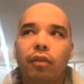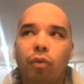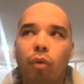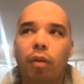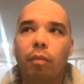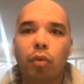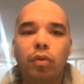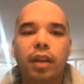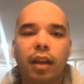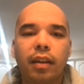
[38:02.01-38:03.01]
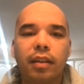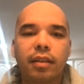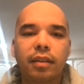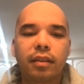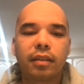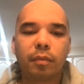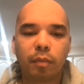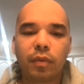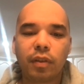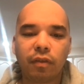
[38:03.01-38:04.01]
for Boots Ennis
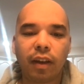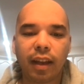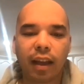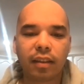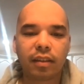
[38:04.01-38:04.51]
to fight next,